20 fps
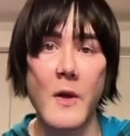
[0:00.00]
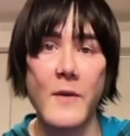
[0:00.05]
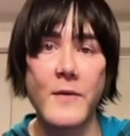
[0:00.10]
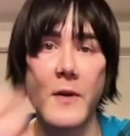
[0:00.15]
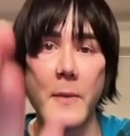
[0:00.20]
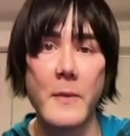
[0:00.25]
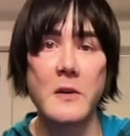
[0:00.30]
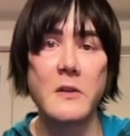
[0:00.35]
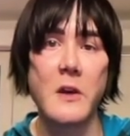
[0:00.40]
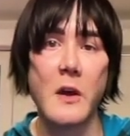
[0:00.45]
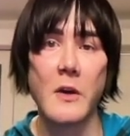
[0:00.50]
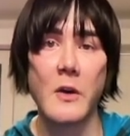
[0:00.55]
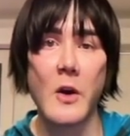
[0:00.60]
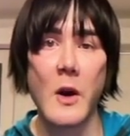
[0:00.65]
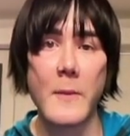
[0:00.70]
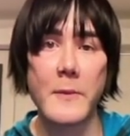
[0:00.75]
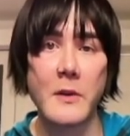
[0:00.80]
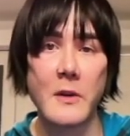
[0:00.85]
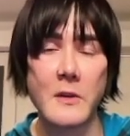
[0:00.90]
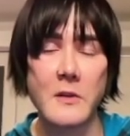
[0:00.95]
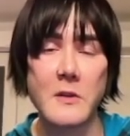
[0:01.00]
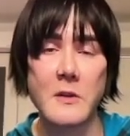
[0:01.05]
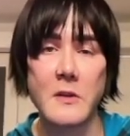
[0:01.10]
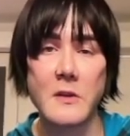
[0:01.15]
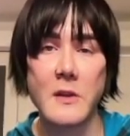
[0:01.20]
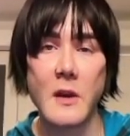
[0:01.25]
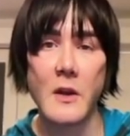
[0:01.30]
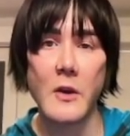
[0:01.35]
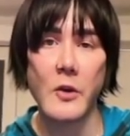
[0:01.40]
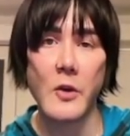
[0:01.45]
Find me on Telegram. The link's to the
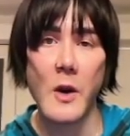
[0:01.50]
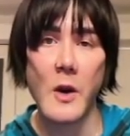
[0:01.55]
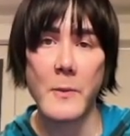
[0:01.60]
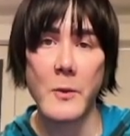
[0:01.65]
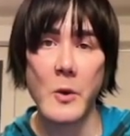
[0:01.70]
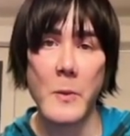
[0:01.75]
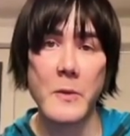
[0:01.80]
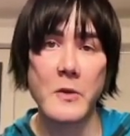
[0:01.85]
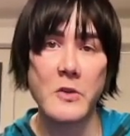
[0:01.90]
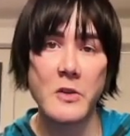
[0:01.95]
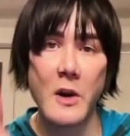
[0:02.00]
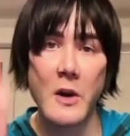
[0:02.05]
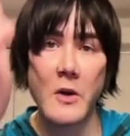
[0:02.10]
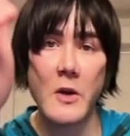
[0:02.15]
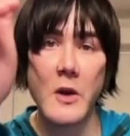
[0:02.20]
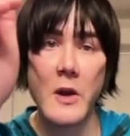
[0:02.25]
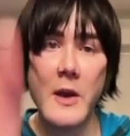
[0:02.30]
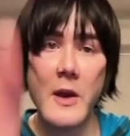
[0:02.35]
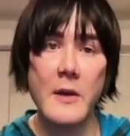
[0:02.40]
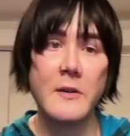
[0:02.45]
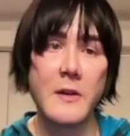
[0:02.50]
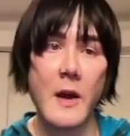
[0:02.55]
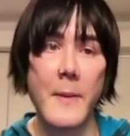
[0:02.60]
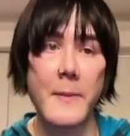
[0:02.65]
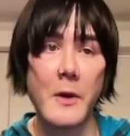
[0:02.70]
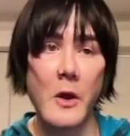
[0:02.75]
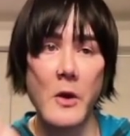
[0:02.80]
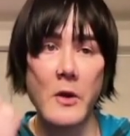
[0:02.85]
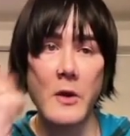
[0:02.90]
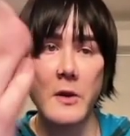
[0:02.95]
Telegram group and channel down
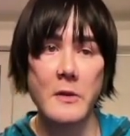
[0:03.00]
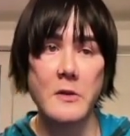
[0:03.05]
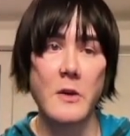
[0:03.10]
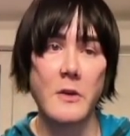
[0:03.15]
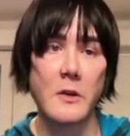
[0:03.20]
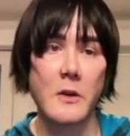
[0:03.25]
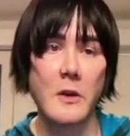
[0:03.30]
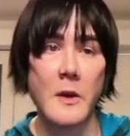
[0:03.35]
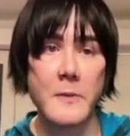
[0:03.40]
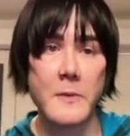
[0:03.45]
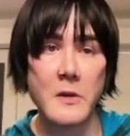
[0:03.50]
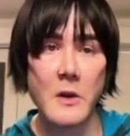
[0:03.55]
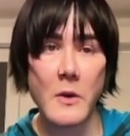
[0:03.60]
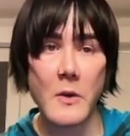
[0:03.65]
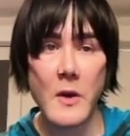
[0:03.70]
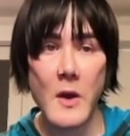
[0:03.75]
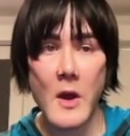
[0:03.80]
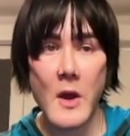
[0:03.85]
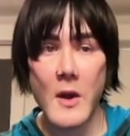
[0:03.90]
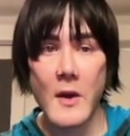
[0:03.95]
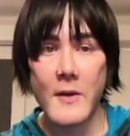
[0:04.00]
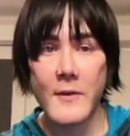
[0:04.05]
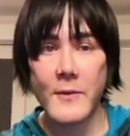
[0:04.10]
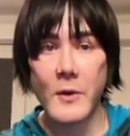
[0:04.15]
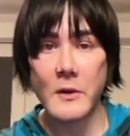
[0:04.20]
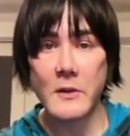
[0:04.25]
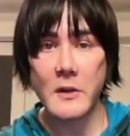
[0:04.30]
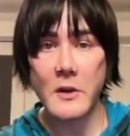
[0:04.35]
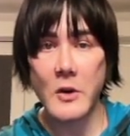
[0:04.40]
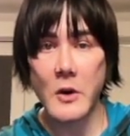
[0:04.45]
below. And I'll start the clip. So
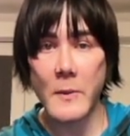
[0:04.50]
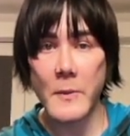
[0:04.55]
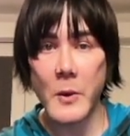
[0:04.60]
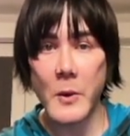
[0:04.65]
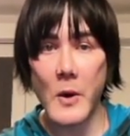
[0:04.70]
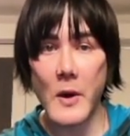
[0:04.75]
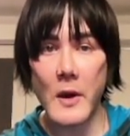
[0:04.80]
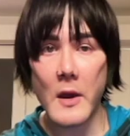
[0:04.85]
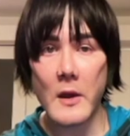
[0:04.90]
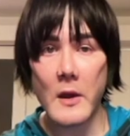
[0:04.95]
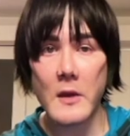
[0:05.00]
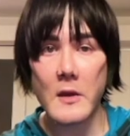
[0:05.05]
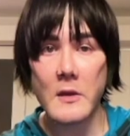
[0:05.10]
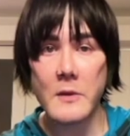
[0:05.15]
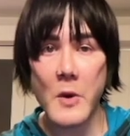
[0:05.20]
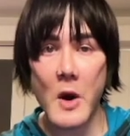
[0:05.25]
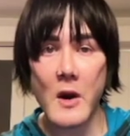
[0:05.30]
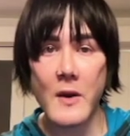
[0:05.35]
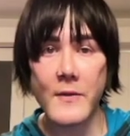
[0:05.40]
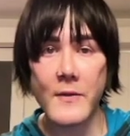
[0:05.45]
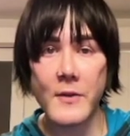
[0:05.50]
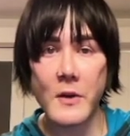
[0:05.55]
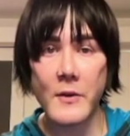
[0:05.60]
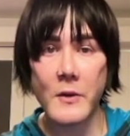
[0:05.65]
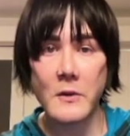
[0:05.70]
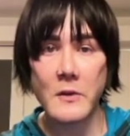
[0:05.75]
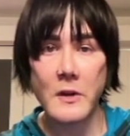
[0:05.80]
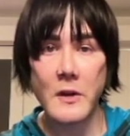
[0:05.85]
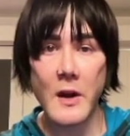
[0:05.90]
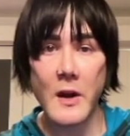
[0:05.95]
14-year-old boy, he's brought in for a
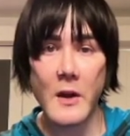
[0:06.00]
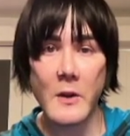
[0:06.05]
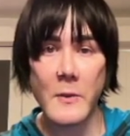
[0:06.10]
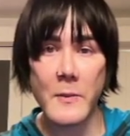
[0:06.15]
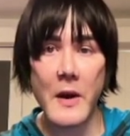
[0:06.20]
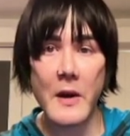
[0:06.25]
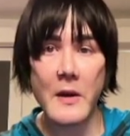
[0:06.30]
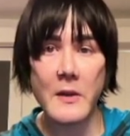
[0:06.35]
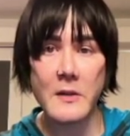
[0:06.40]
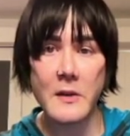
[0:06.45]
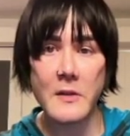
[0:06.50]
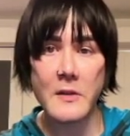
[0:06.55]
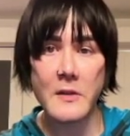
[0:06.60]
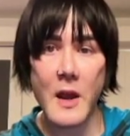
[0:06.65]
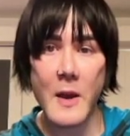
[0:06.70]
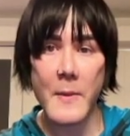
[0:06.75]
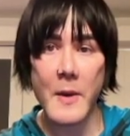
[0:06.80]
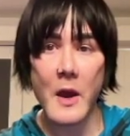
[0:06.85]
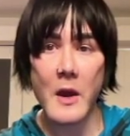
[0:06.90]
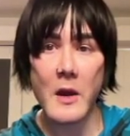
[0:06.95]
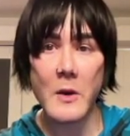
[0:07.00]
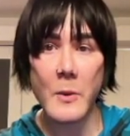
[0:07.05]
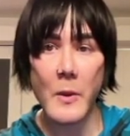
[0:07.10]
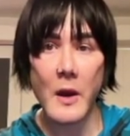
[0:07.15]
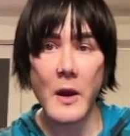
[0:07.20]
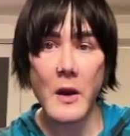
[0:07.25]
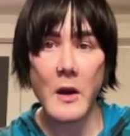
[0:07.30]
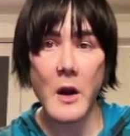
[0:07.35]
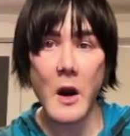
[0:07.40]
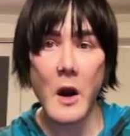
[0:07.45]
routine health maintenance exam. Height and
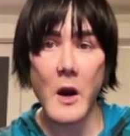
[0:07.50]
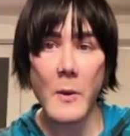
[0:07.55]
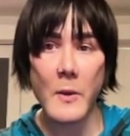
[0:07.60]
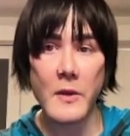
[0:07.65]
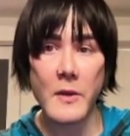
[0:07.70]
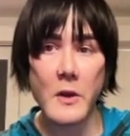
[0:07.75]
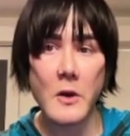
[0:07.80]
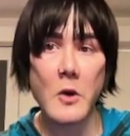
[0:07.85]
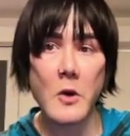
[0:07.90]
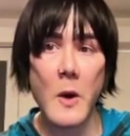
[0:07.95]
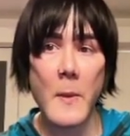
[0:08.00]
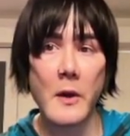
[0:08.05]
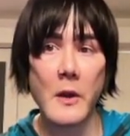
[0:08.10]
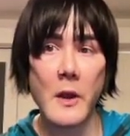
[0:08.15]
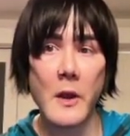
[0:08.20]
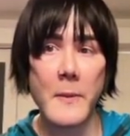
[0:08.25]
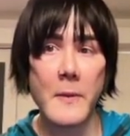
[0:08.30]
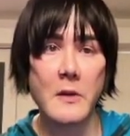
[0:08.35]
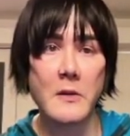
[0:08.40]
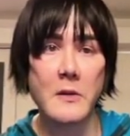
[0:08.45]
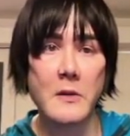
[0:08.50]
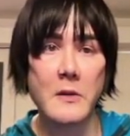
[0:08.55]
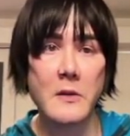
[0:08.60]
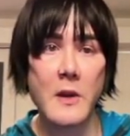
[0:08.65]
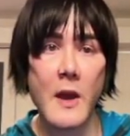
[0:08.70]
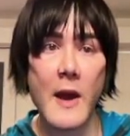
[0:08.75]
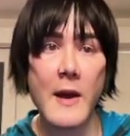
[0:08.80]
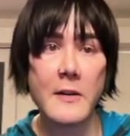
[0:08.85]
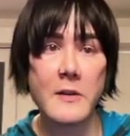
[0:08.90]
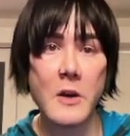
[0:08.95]
weight are within normal limits,
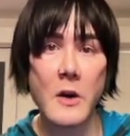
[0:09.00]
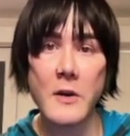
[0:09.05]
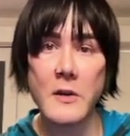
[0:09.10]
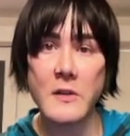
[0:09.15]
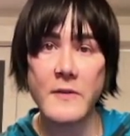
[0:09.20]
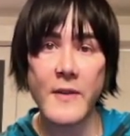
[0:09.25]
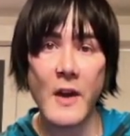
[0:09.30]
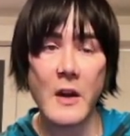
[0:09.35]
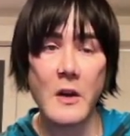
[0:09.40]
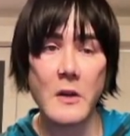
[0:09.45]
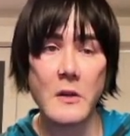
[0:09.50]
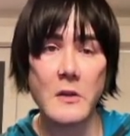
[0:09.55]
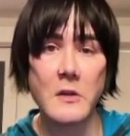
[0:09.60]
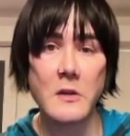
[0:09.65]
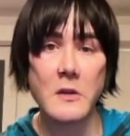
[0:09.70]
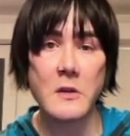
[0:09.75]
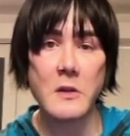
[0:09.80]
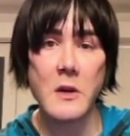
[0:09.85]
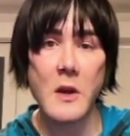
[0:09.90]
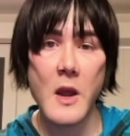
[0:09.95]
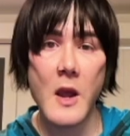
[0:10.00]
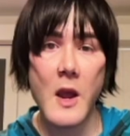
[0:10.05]
as are his vitals.